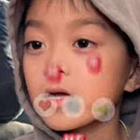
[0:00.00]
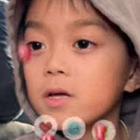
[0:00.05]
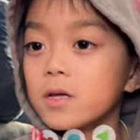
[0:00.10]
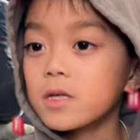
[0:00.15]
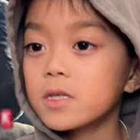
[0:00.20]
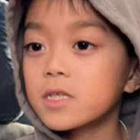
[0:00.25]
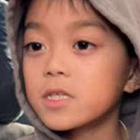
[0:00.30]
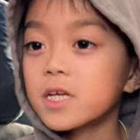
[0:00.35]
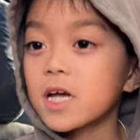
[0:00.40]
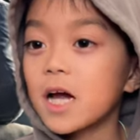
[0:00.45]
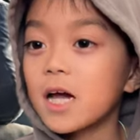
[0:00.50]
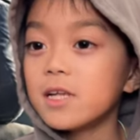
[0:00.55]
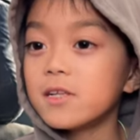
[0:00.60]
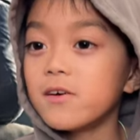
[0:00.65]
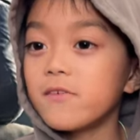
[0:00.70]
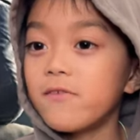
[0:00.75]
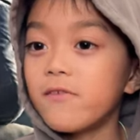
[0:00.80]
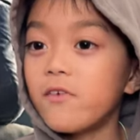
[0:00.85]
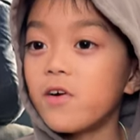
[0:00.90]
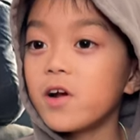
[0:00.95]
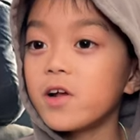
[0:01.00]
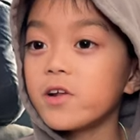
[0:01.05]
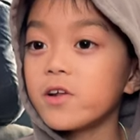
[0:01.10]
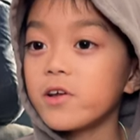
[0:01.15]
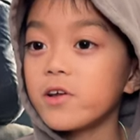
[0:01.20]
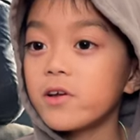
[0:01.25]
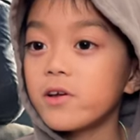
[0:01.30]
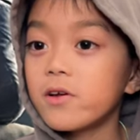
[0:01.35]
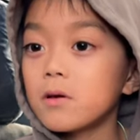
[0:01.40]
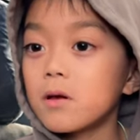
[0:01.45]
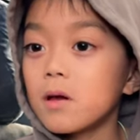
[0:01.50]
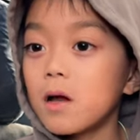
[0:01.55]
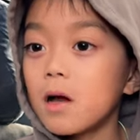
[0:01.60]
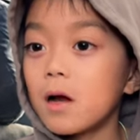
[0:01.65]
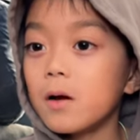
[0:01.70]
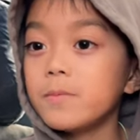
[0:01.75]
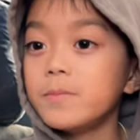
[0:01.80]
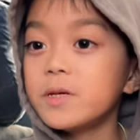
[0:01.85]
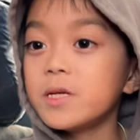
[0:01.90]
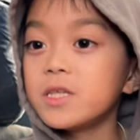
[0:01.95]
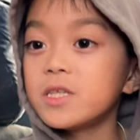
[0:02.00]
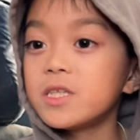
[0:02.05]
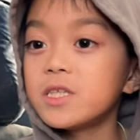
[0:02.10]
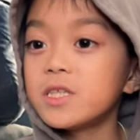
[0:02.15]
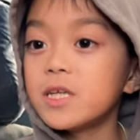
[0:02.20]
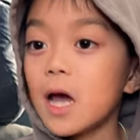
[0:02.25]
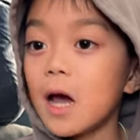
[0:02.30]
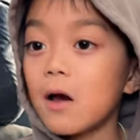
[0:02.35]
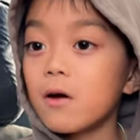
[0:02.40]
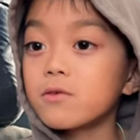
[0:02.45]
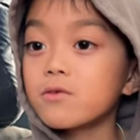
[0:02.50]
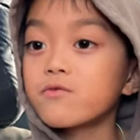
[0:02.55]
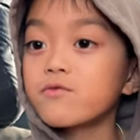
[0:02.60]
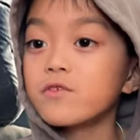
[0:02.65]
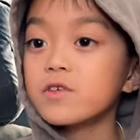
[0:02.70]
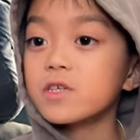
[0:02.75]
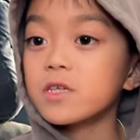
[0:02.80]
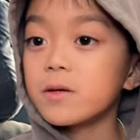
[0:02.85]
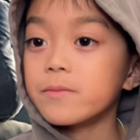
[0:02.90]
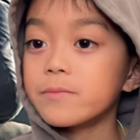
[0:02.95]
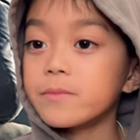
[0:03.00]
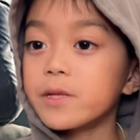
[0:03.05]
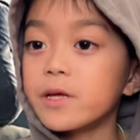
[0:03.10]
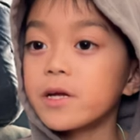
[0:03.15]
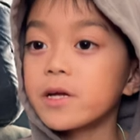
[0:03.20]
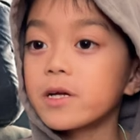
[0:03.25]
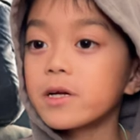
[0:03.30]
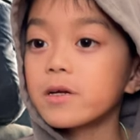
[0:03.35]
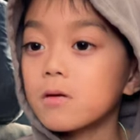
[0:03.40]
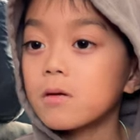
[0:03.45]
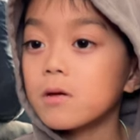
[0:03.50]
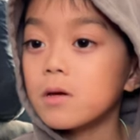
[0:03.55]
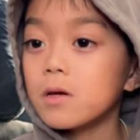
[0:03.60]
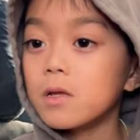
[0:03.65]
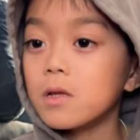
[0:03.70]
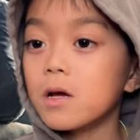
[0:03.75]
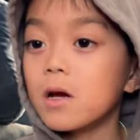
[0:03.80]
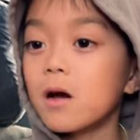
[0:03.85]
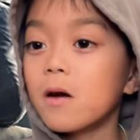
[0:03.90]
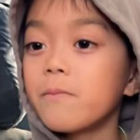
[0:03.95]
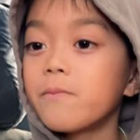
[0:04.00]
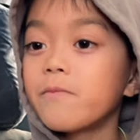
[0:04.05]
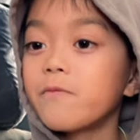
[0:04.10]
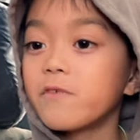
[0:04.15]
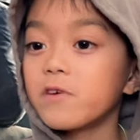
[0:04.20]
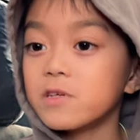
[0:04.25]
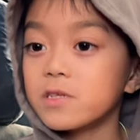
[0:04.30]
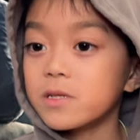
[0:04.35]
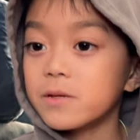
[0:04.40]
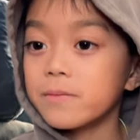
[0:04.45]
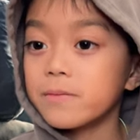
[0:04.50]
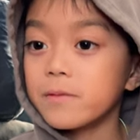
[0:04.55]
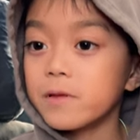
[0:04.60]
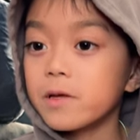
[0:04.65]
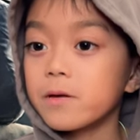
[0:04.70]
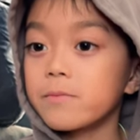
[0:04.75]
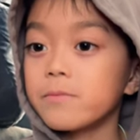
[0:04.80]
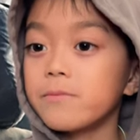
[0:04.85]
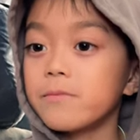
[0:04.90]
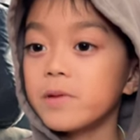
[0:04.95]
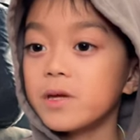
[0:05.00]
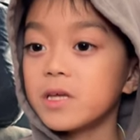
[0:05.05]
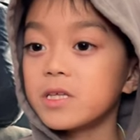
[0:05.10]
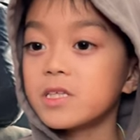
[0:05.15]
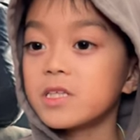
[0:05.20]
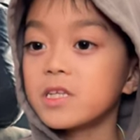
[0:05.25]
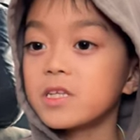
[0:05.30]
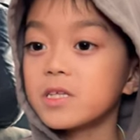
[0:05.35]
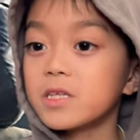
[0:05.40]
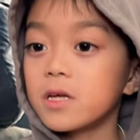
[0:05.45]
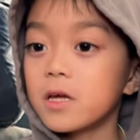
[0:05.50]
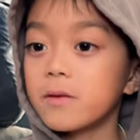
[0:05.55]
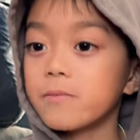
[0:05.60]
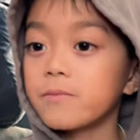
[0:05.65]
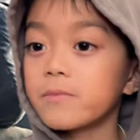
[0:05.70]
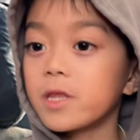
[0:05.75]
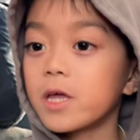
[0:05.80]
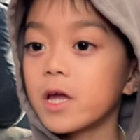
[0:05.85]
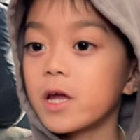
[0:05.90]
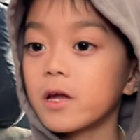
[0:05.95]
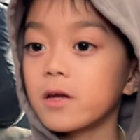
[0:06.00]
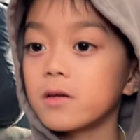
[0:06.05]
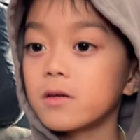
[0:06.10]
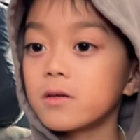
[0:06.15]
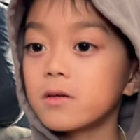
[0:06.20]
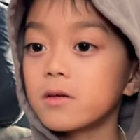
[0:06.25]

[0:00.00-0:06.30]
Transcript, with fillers: It's kind of funny how being down for something and up for something means the same thing.